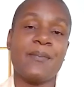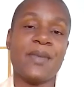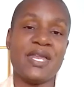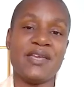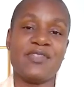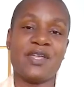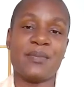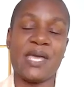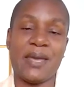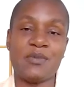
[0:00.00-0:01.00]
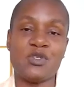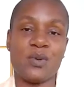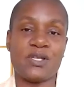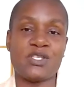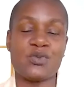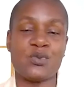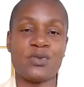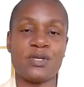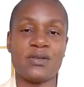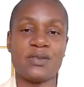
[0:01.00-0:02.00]
many of them came to us through
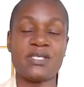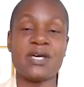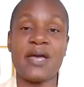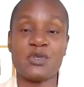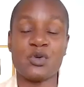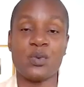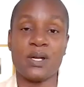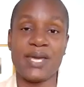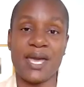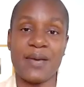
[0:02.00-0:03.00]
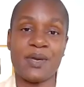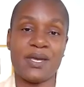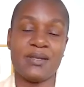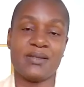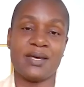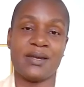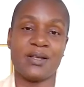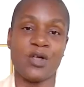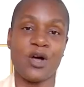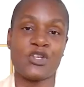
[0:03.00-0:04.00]
the, the time to run campaign that I
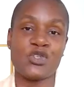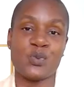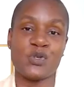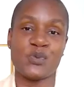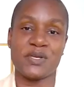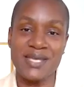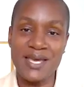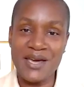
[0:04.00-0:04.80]
launched, which was